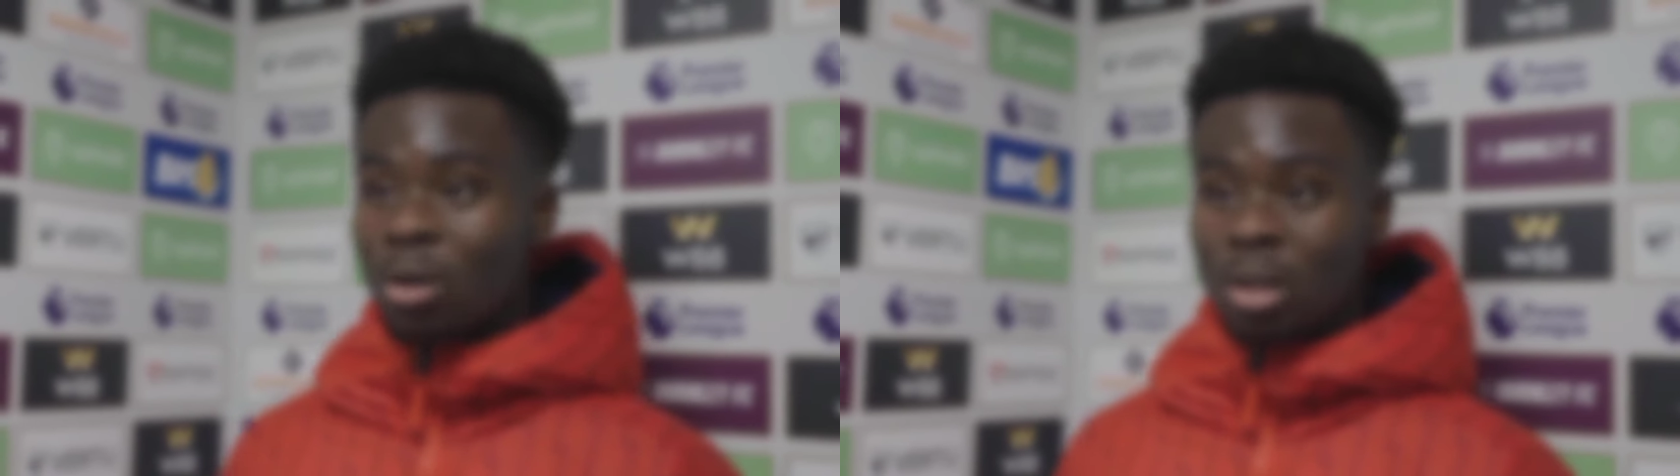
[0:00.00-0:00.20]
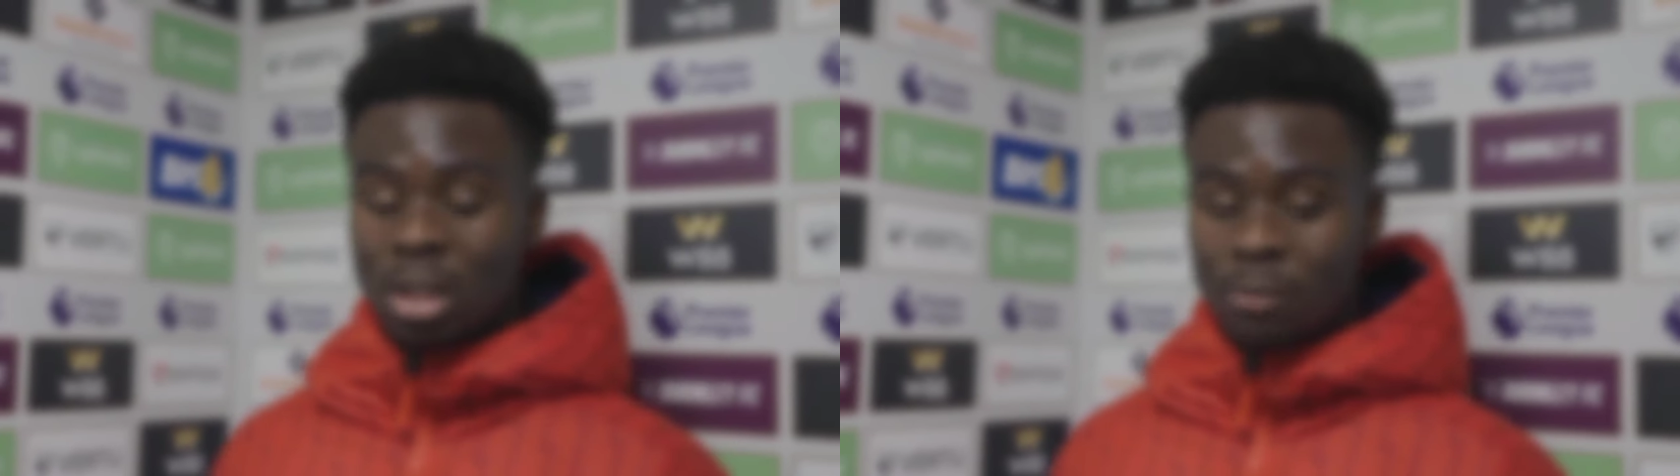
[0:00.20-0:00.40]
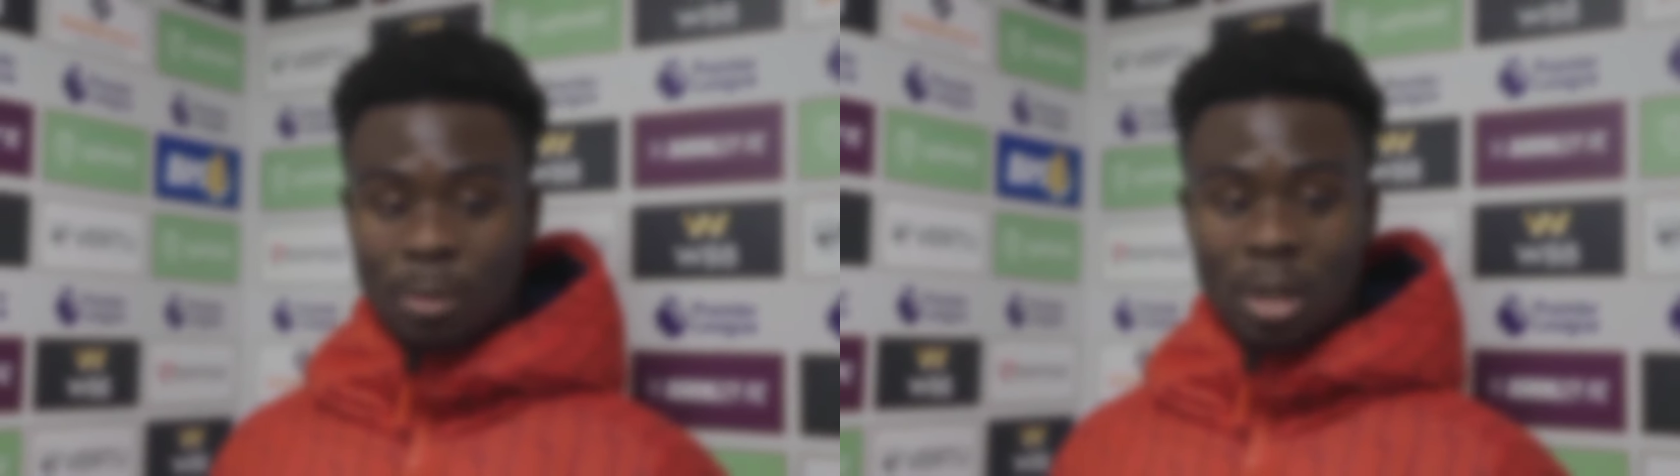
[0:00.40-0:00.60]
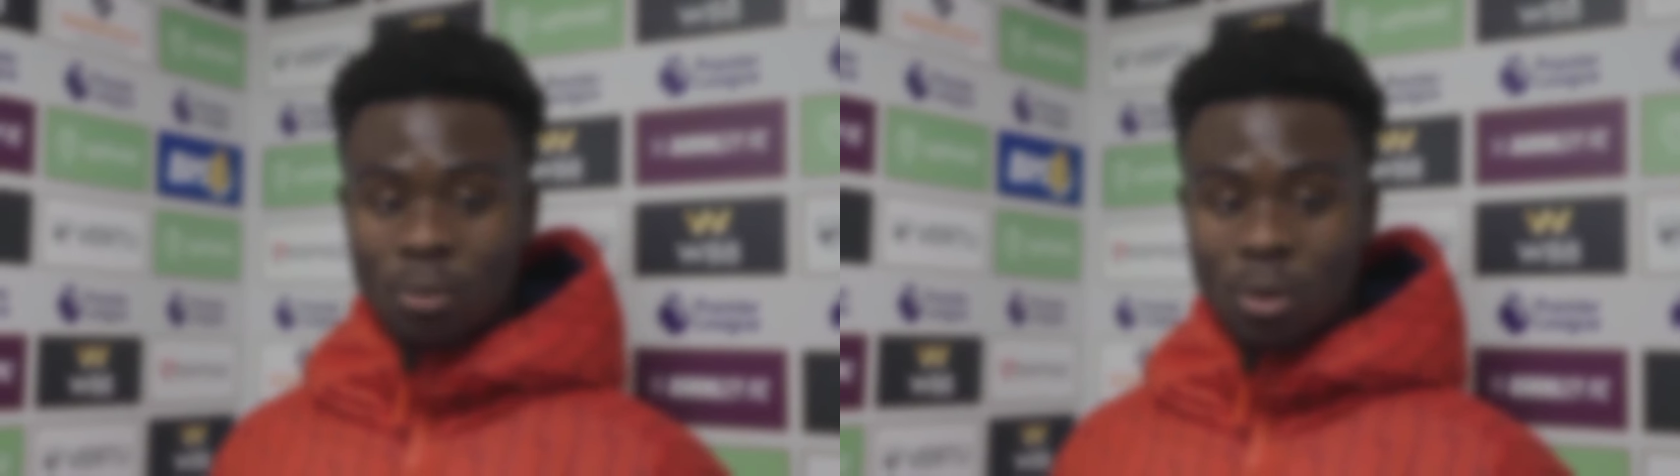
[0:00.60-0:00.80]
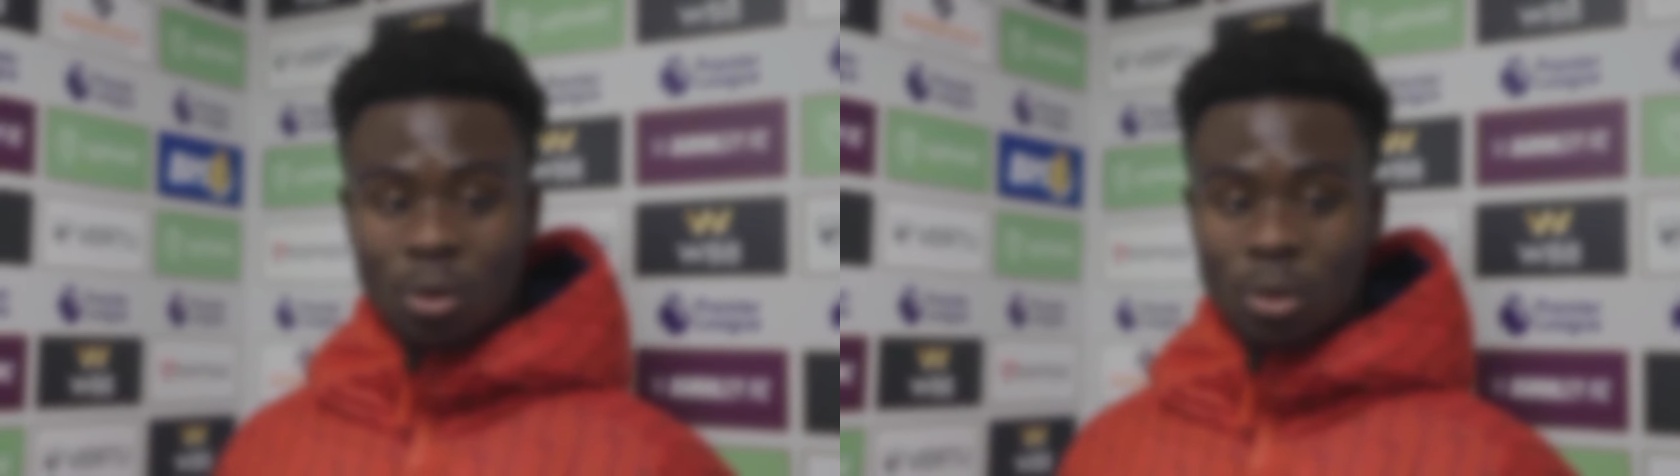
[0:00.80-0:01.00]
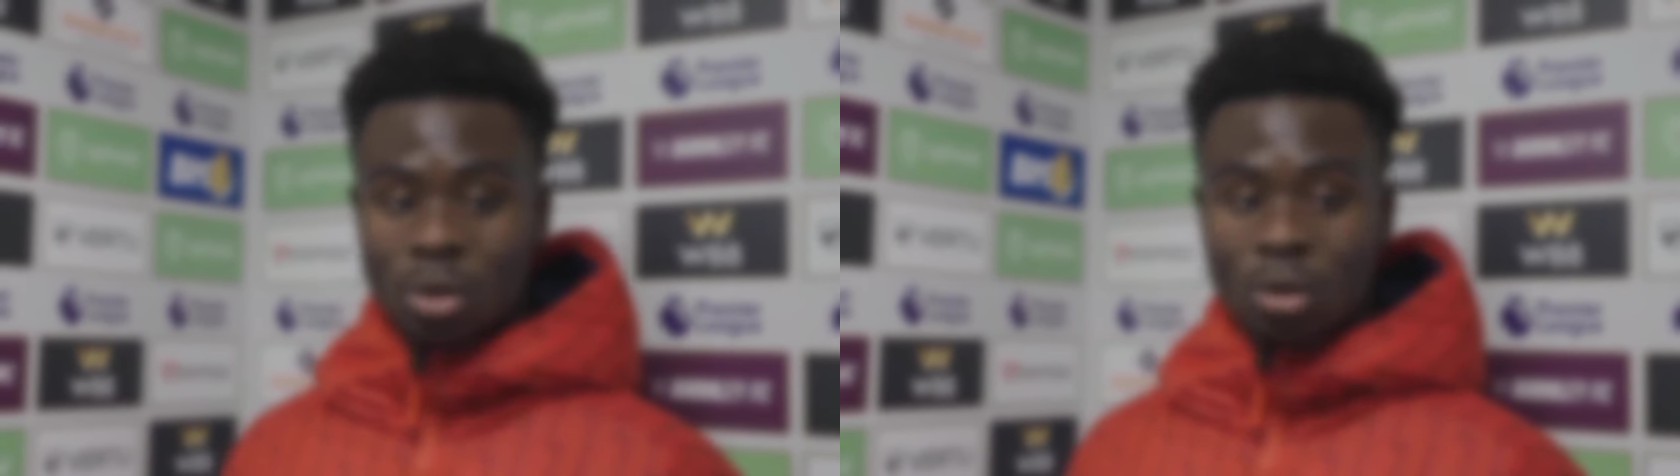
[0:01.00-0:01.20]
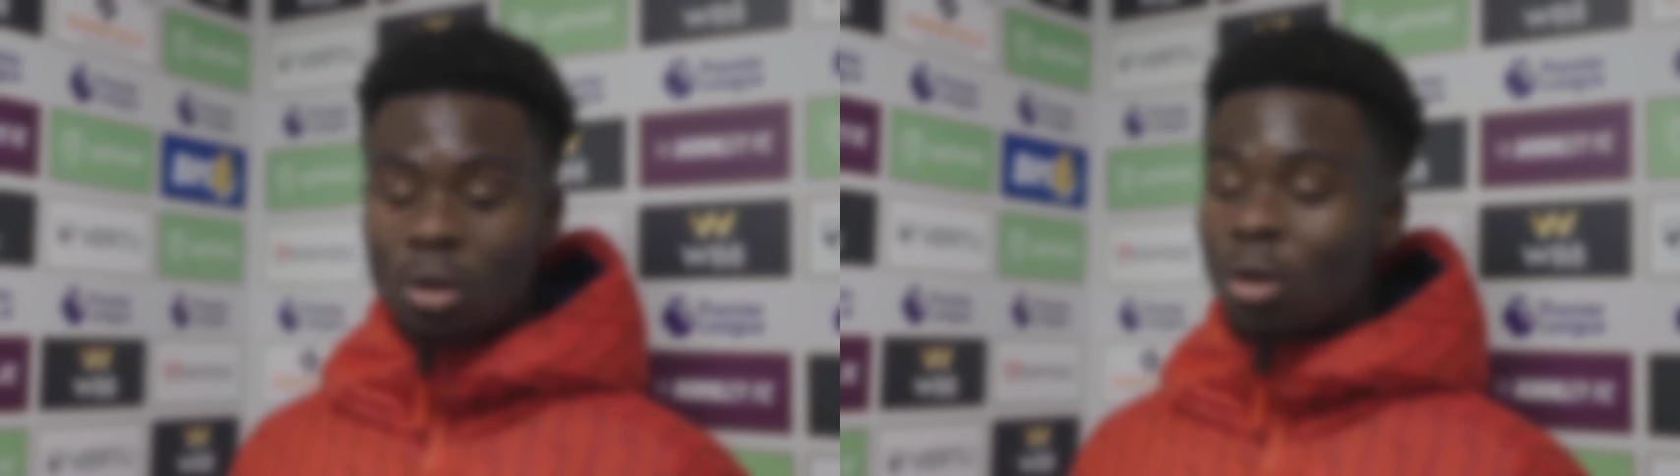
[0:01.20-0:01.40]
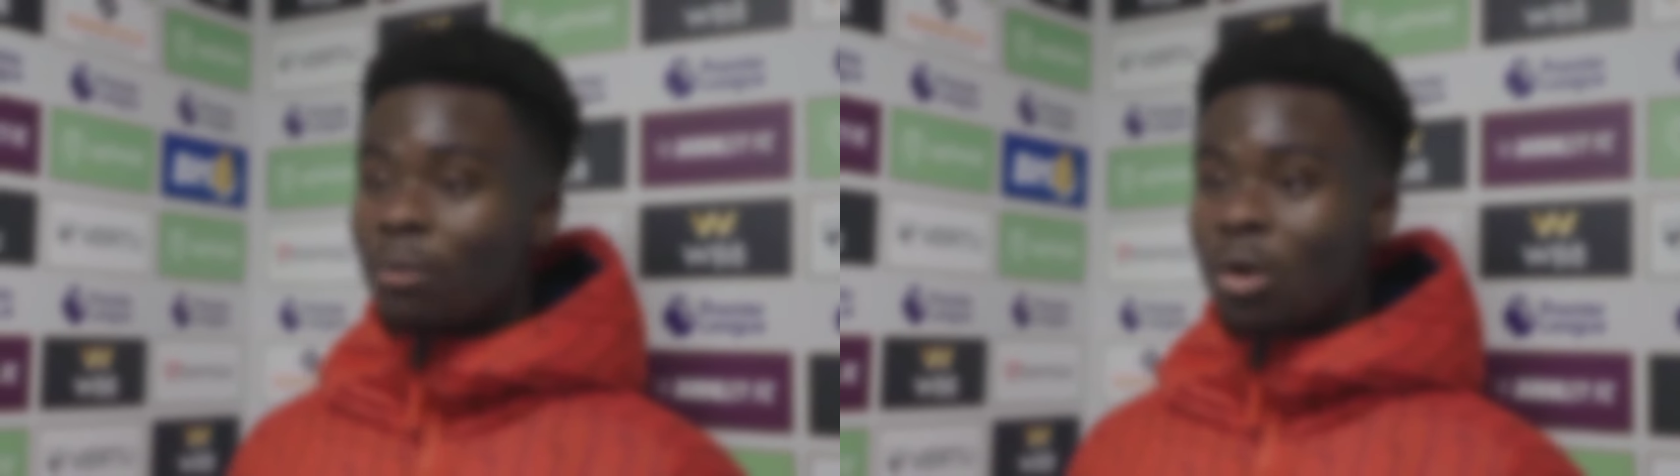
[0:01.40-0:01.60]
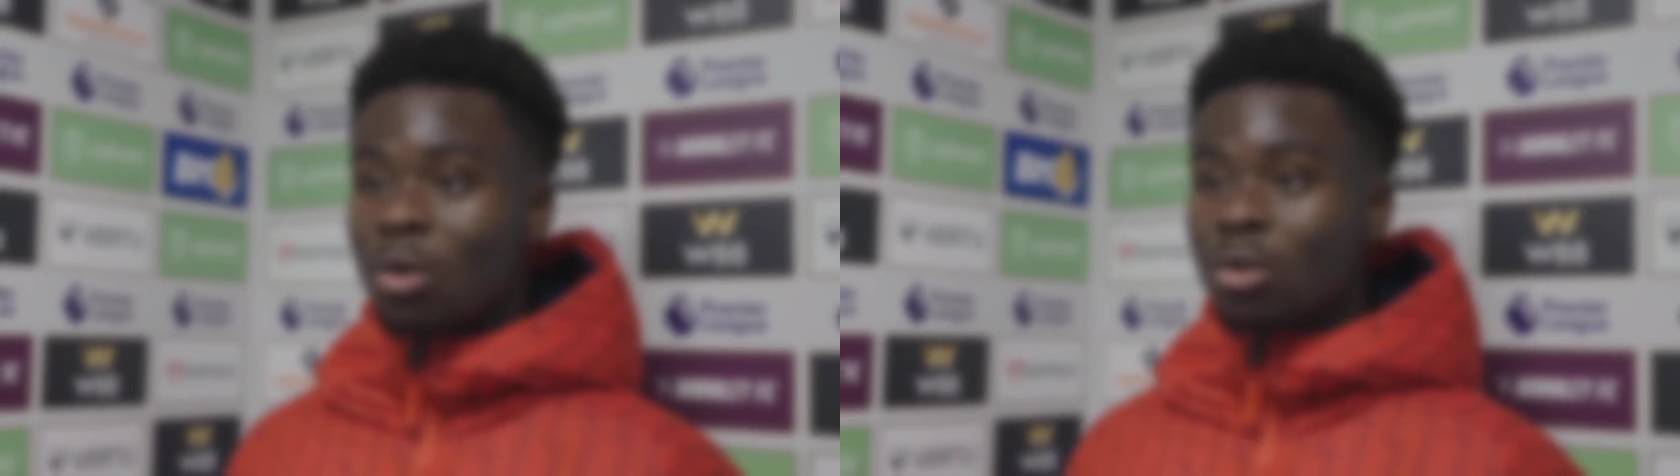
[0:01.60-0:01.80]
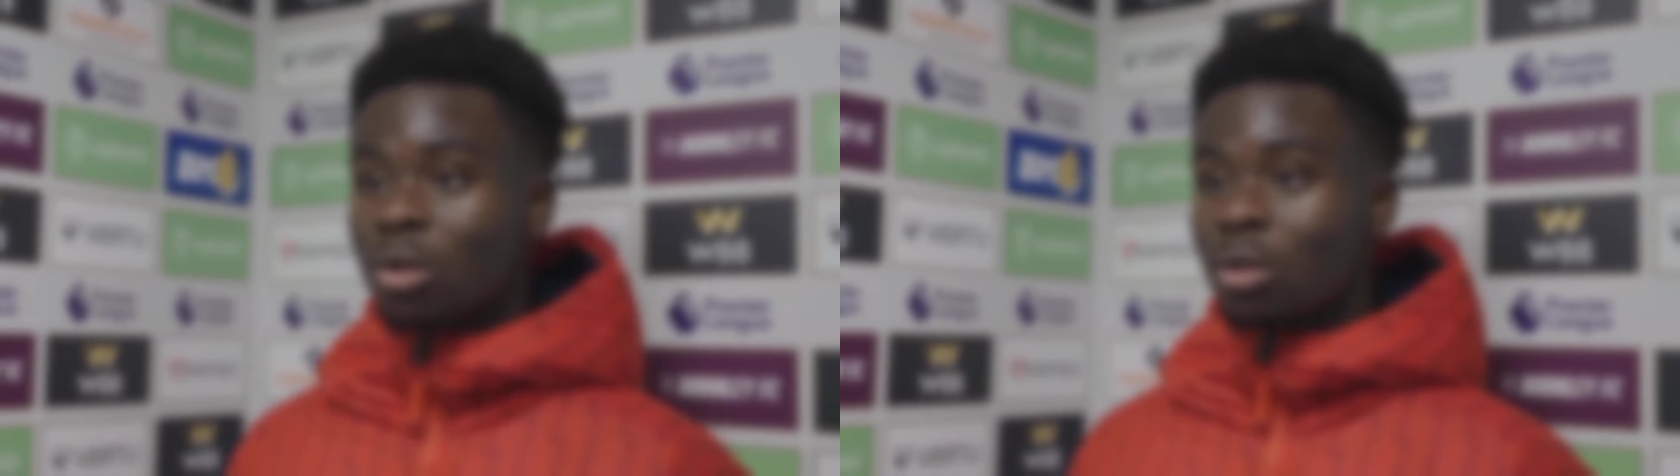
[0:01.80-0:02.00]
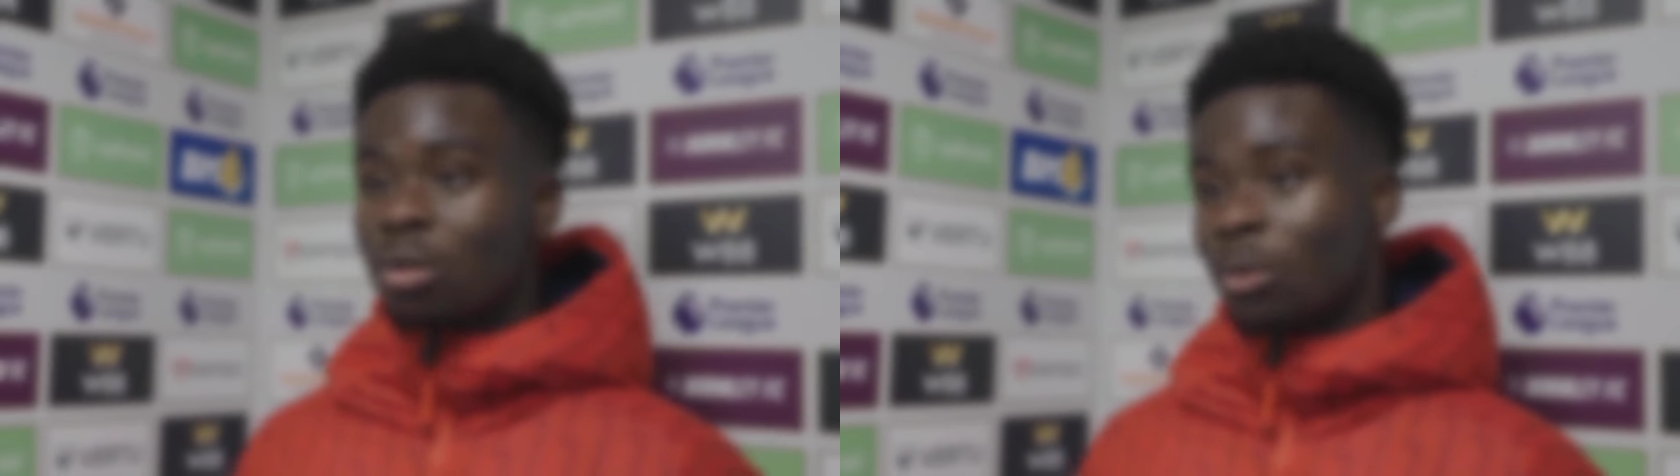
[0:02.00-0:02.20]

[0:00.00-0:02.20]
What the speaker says: the team's playing well, we're scoring a lot of goals because